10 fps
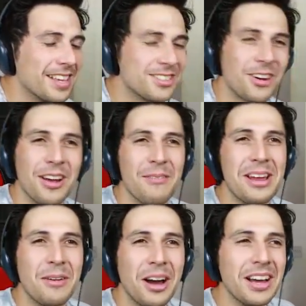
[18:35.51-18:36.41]
Sorry, I
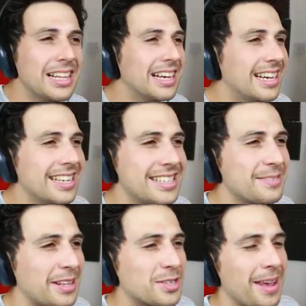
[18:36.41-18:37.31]
mean, this is
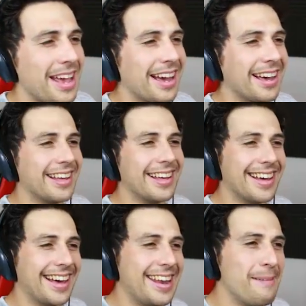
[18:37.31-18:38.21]
meant to be a,
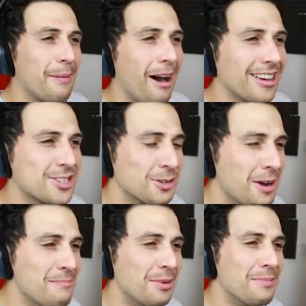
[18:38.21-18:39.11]
an impartial
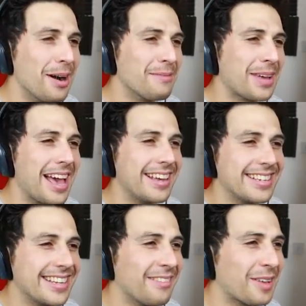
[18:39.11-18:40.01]
rumble, but I'm getting,
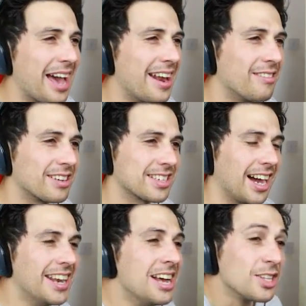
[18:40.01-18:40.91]
I'm getting
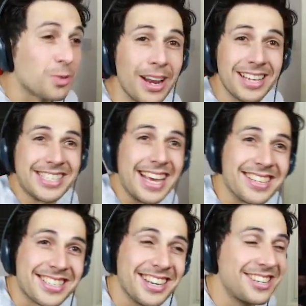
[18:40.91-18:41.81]
overexcited.
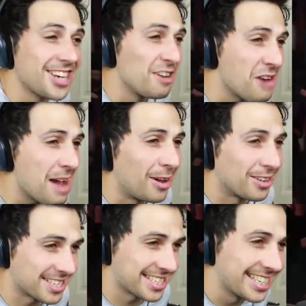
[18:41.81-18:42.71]
twenty-six, Sergio
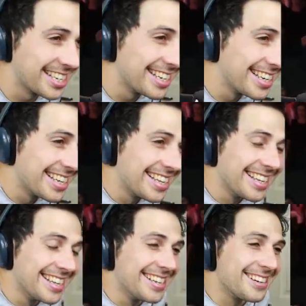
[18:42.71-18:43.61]
Ramos.
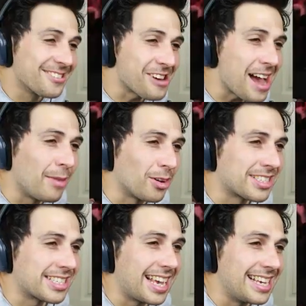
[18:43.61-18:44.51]

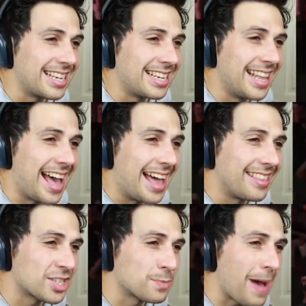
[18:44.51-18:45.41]
Ramos is in there, the
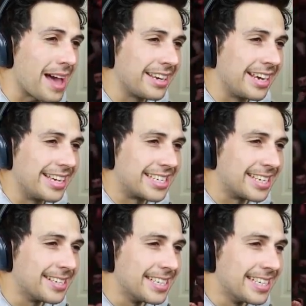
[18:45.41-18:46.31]
Spaniard,
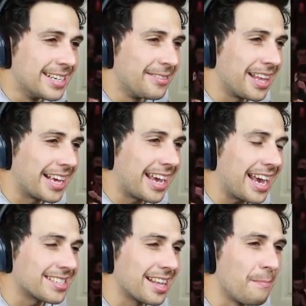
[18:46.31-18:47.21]
with a
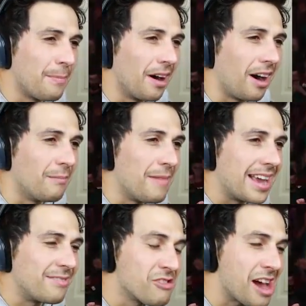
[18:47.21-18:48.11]
kick to the bar, oh,
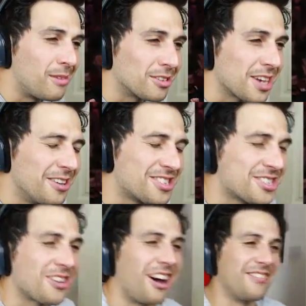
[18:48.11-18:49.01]
mate. Ramos going
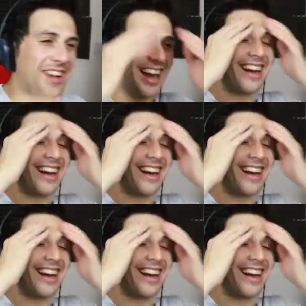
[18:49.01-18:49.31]
straight, oh, mate.